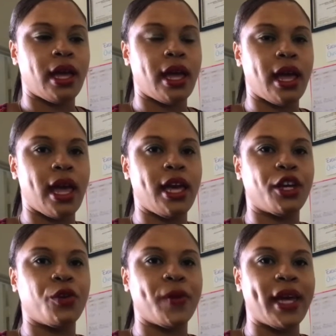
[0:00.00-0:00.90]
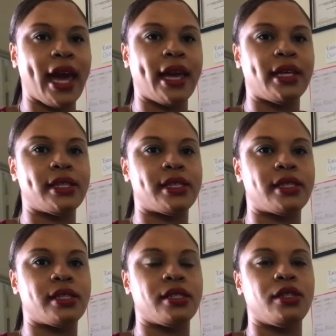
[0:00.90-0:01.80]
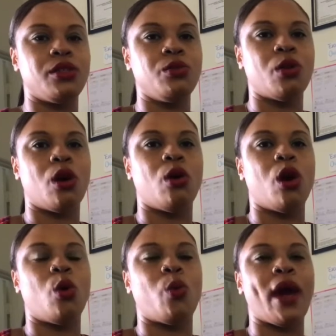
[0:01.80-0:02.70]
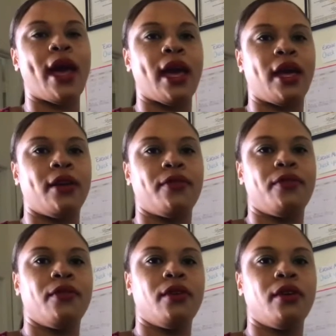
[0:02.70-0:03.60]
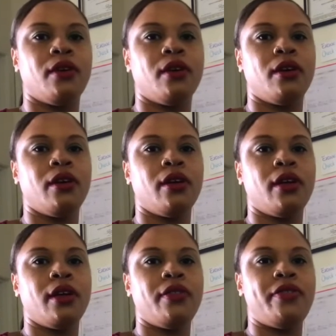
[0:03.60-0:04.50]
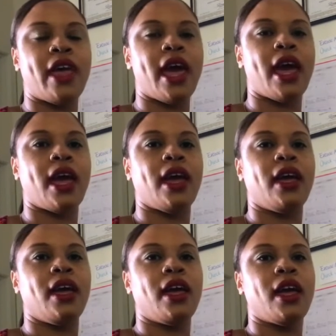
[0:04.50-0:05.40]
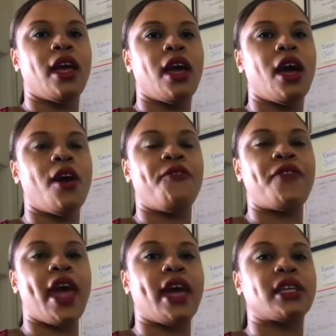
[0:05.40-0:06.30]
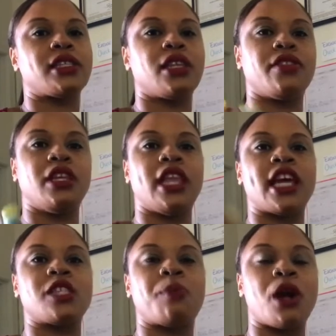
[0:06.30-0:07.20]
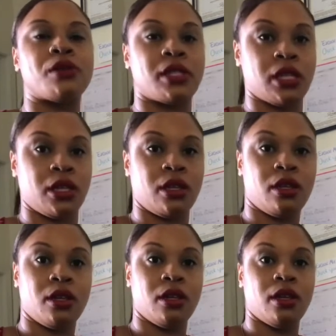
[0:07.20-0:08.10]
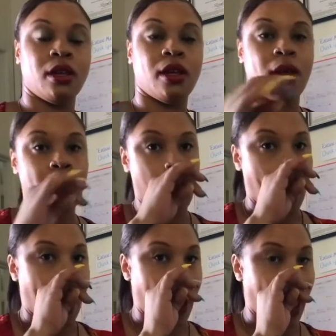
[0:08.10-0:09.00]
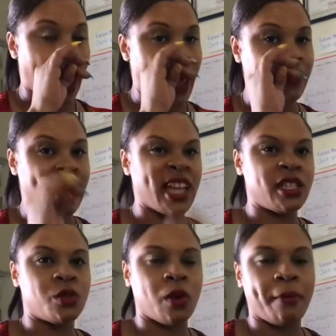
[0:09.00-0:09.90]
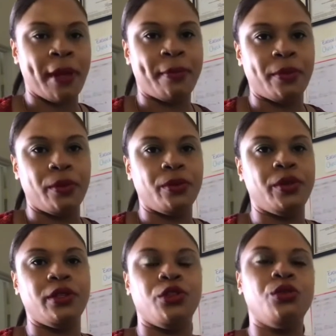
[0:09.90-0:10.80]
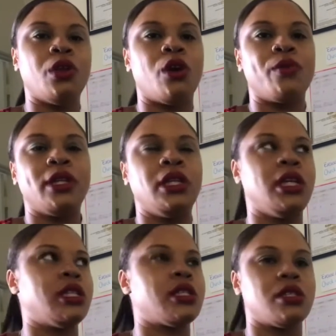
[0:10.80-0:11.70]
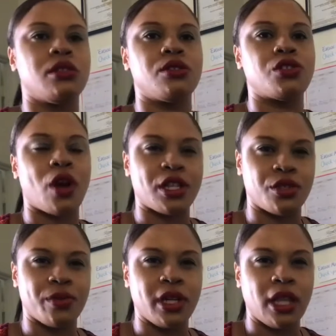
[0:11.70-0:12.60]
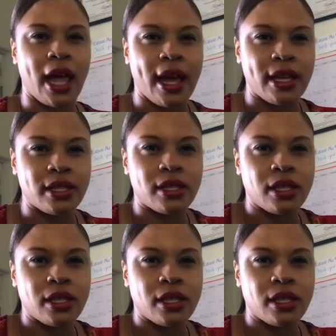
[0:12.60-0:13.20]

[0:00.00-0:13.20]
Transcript: it creates, a wave that affects the next person. And that is what people, really need to start to realize.